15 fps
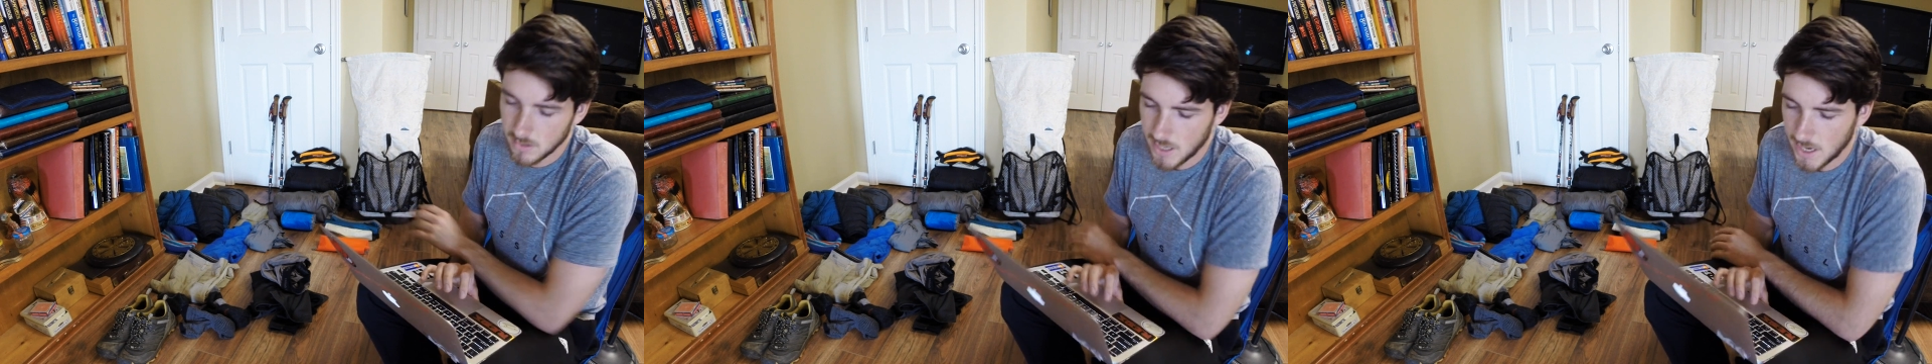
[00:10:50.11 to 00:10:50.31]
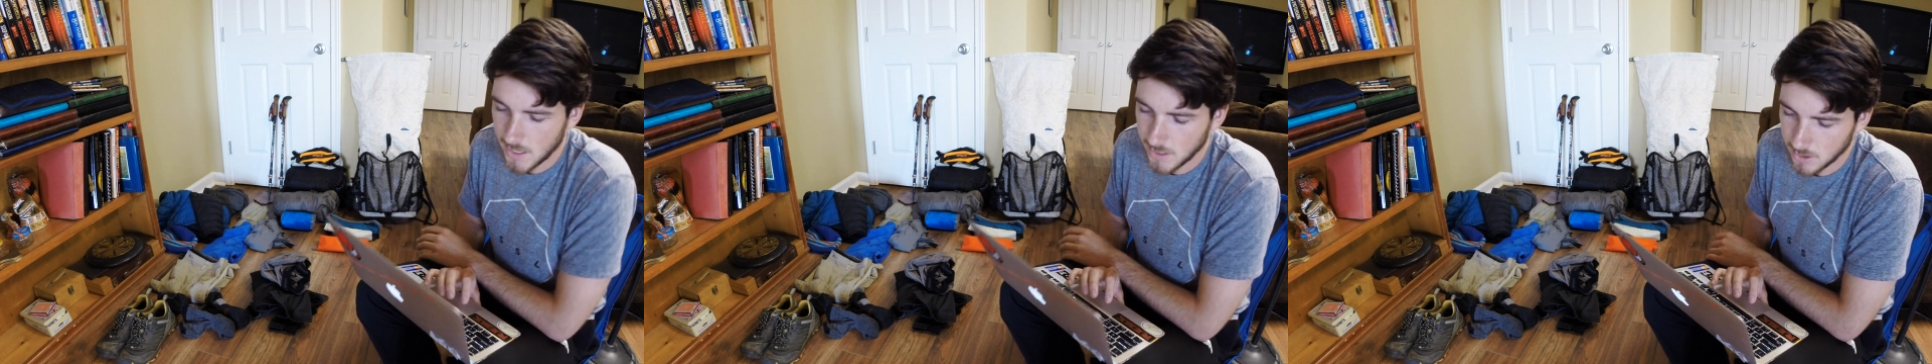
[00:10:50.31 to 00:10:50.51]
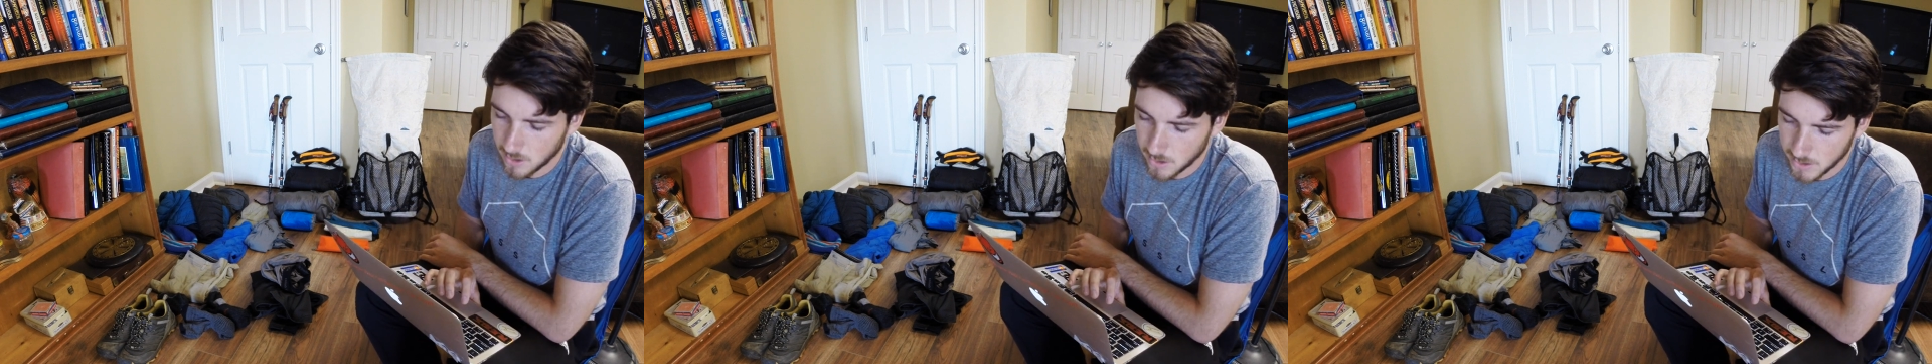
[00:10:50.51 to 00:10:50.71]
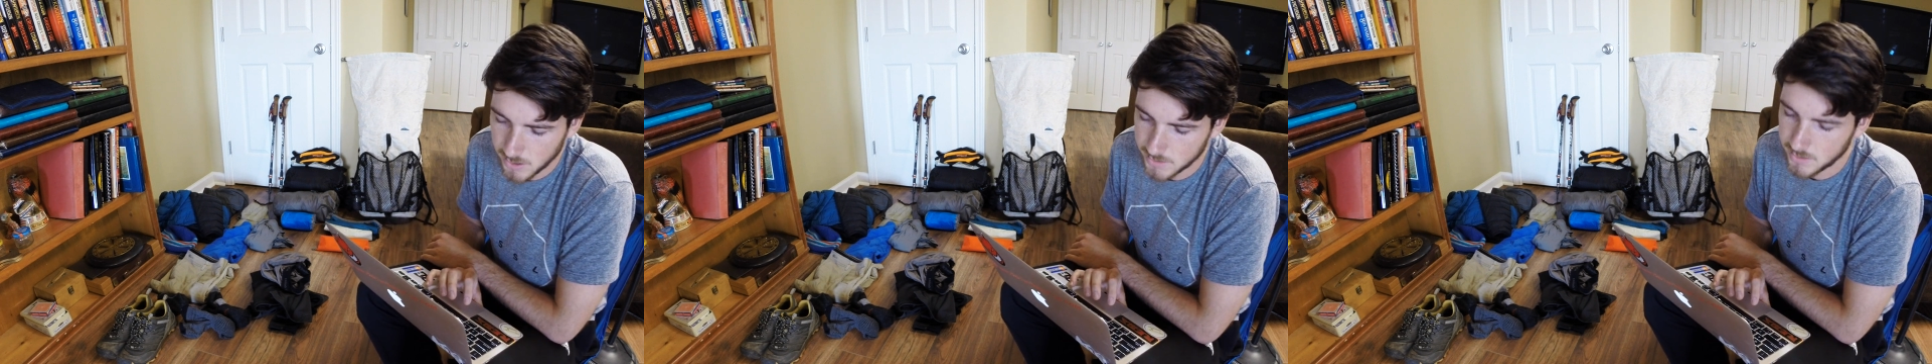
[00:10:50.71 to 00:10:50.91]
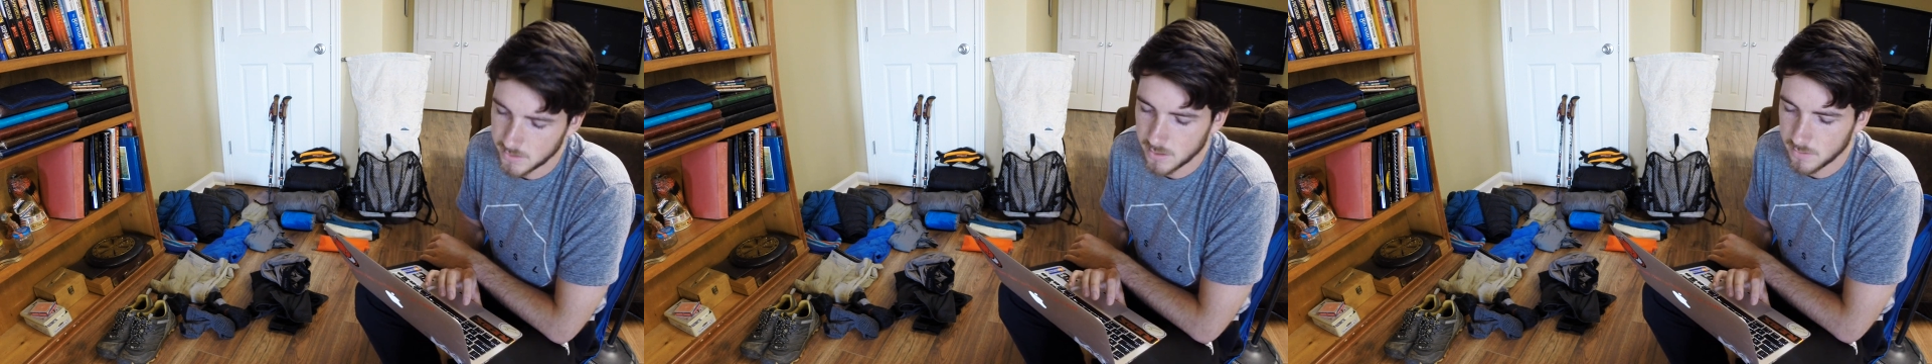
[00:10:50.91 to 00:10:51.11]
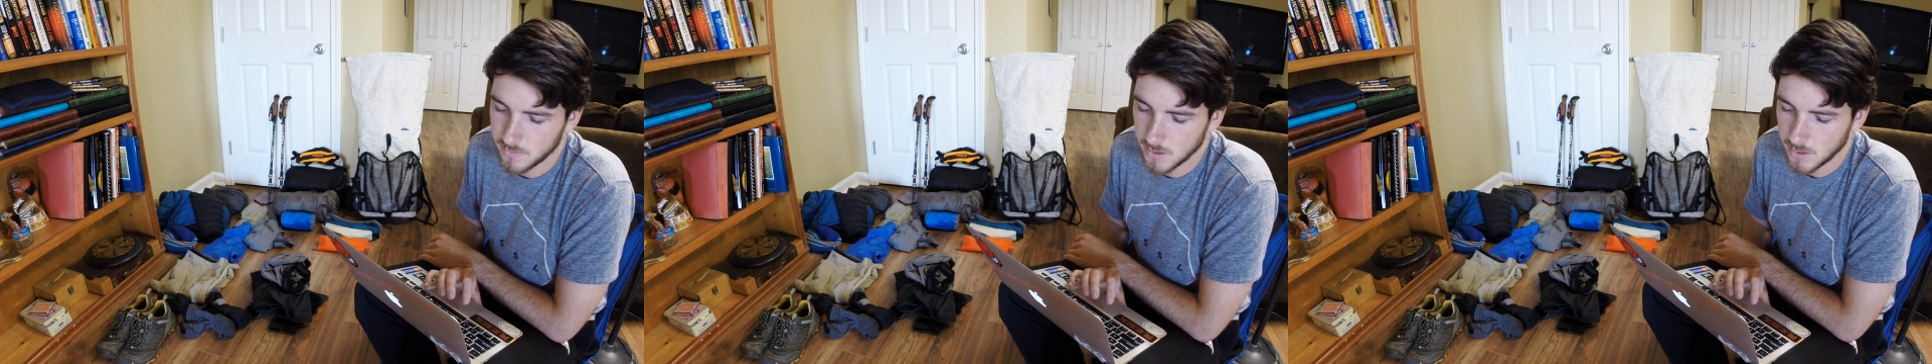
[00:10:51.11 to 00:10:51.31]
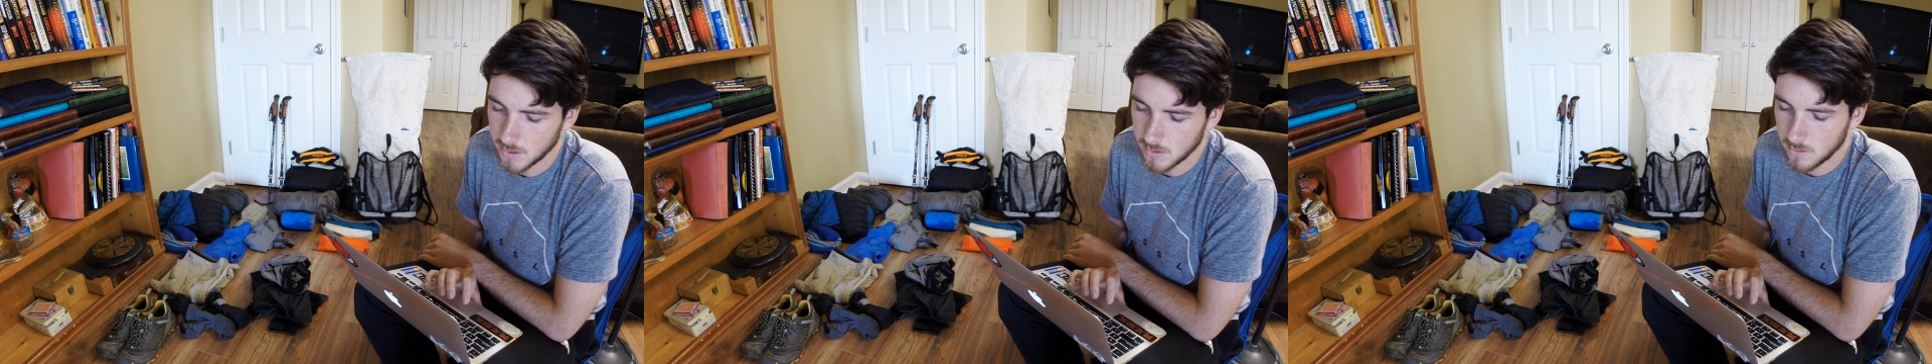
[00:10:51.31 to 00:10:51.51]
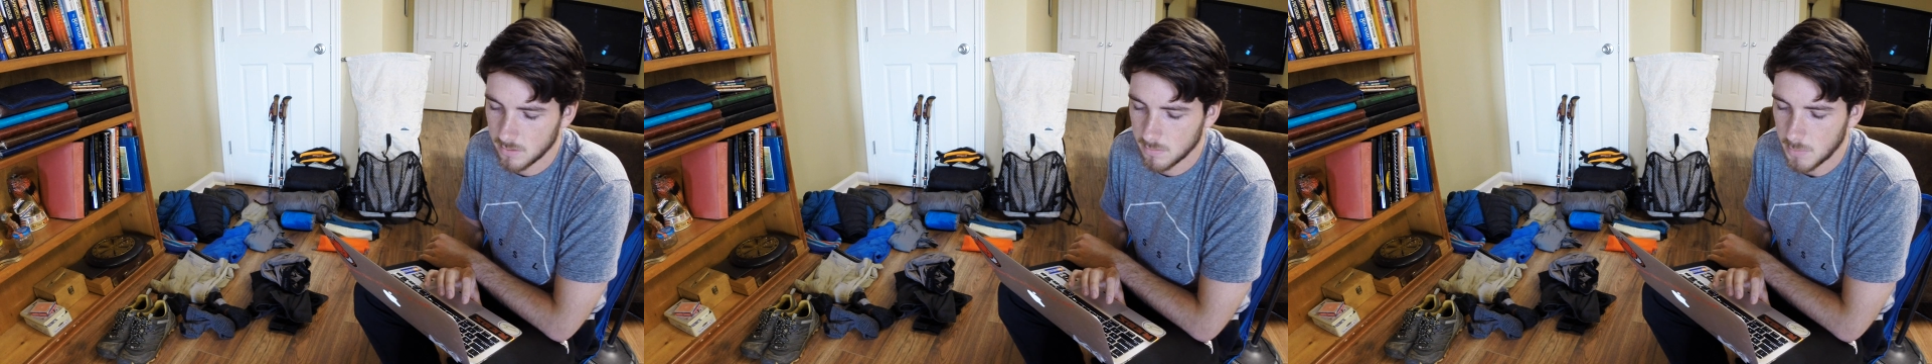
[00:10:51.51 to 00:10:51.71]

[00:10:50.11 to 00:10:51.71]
adding all that stuff in,